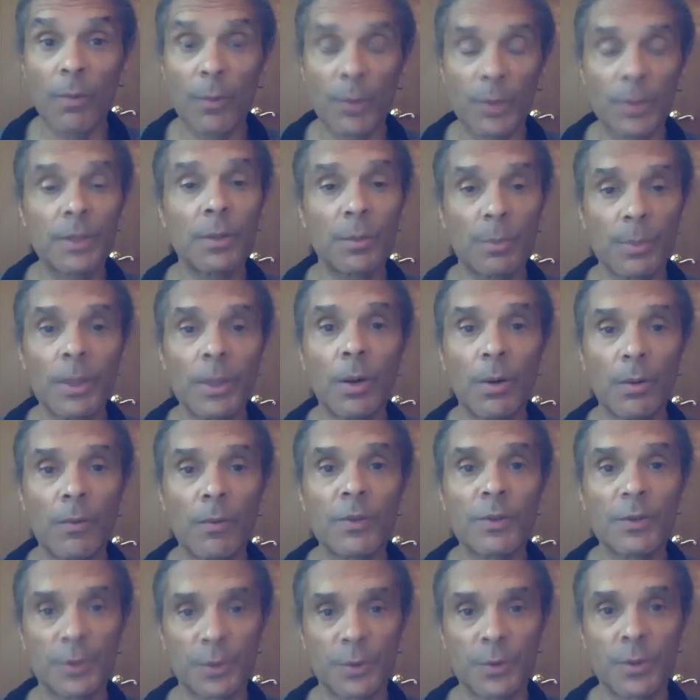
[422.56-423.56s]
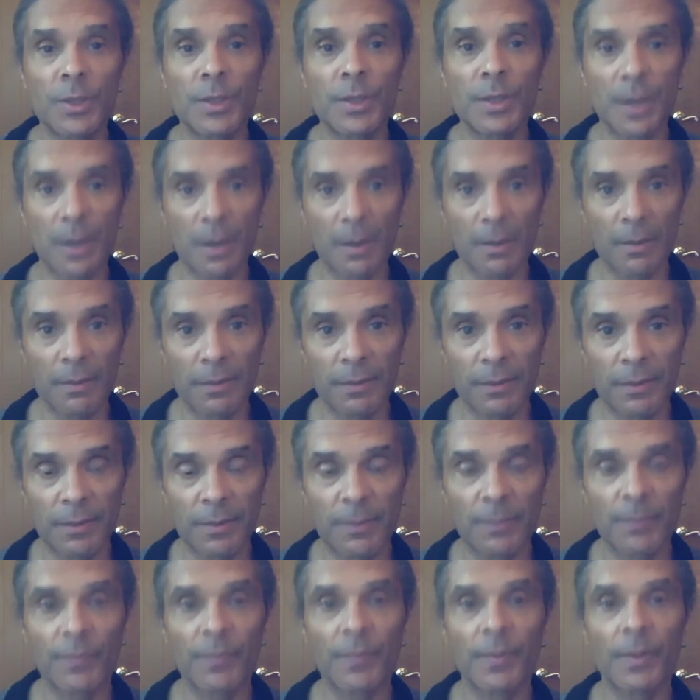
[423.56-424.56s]
which it'll be over soon enough,
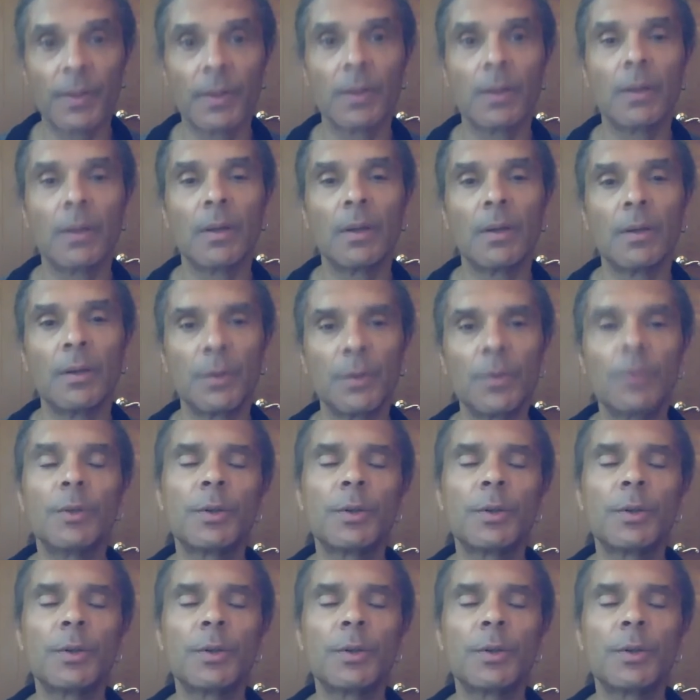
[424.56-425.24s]
to